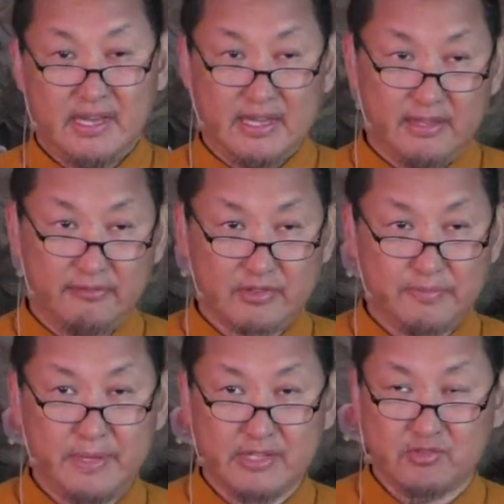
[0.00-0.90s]
I have
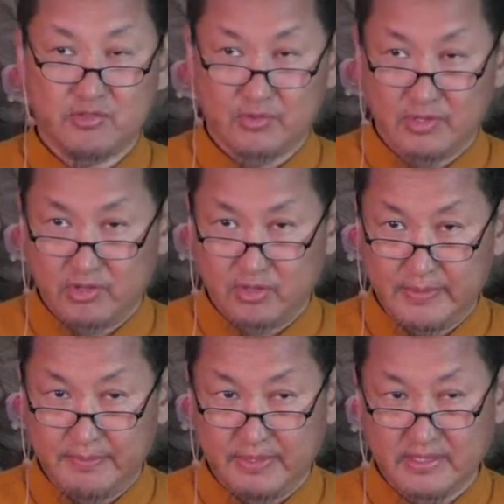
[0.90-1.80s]
compassion to the
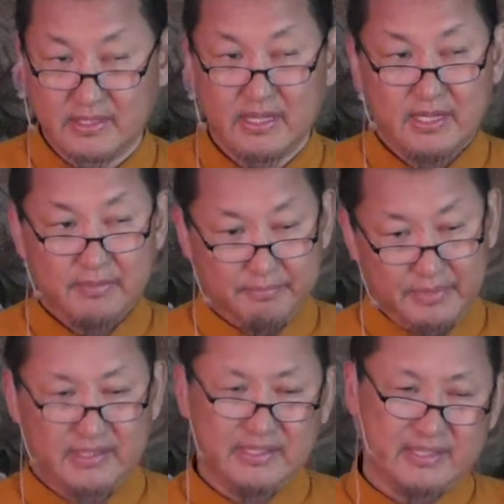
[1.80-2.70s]
human beings,
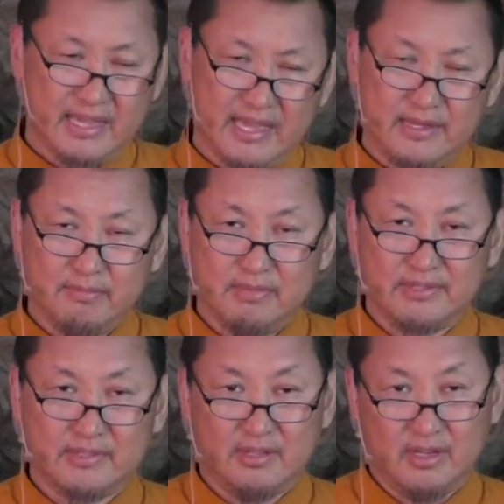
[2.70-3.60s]
but it's
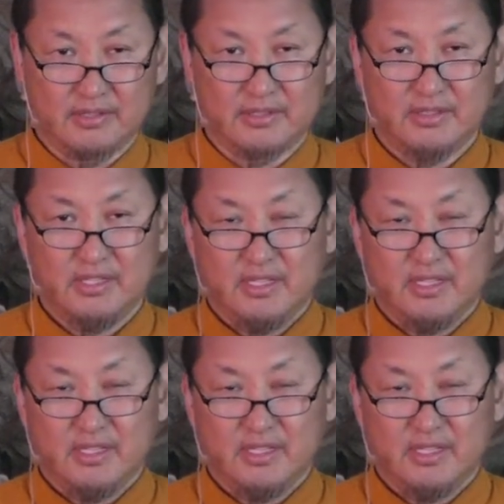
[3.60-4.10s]
animals not.